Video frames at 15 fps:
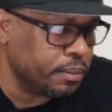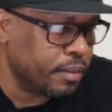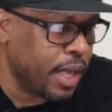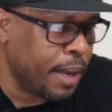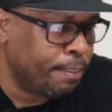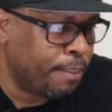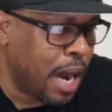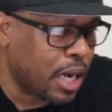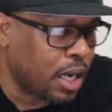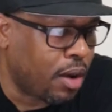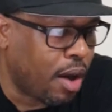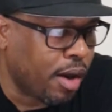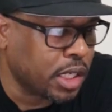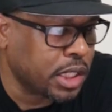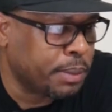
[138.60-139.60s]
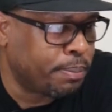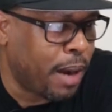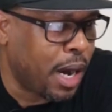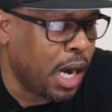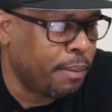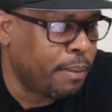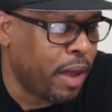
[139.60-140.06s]
and bottle are
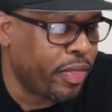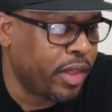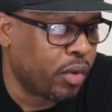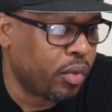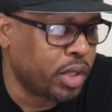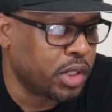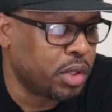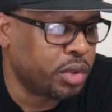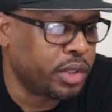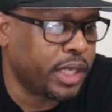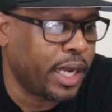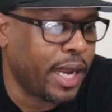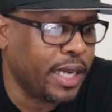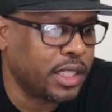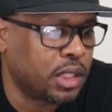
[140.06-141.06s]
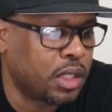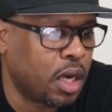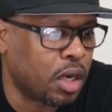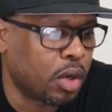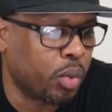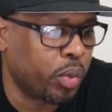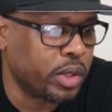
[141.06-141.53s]
inspired by the original J.H.
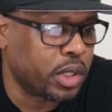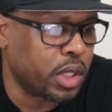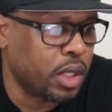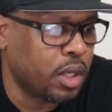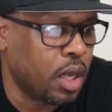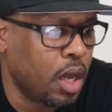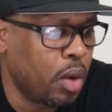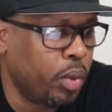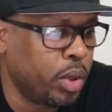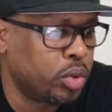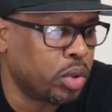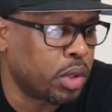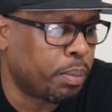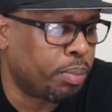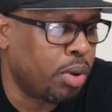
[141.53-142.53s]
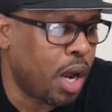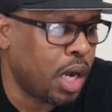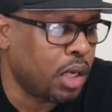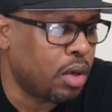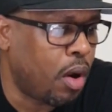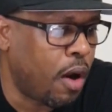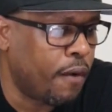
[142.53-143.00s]
Cutter whiskey, which was a
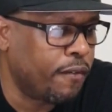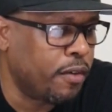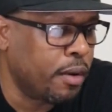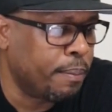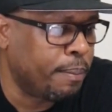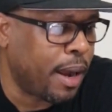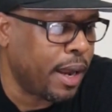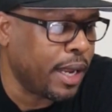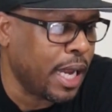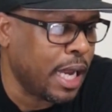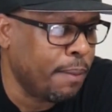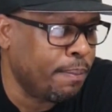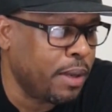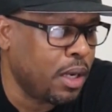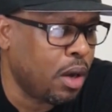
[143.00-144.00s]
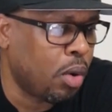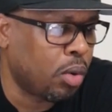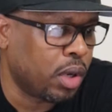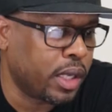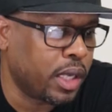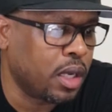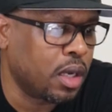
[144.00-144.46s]
product offered by A.P.
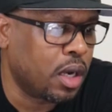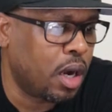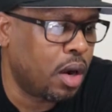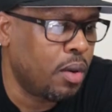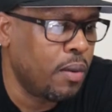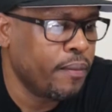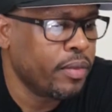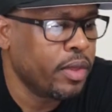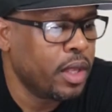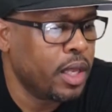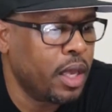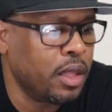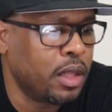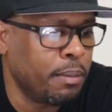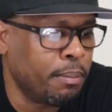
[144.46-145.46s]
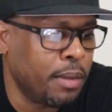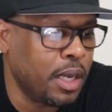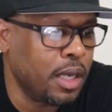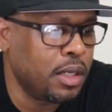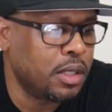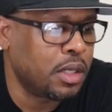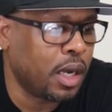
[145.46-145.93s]
Hotaling and Co. in the
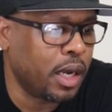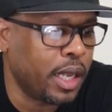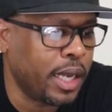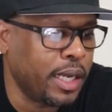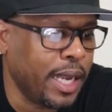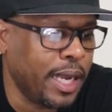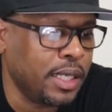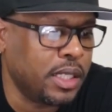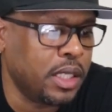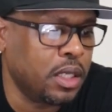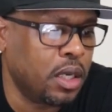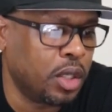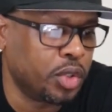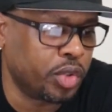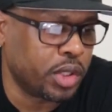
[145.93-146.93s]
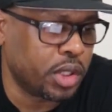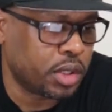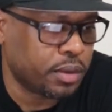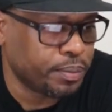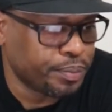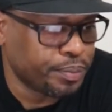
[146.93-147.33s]
mid to late 1800s.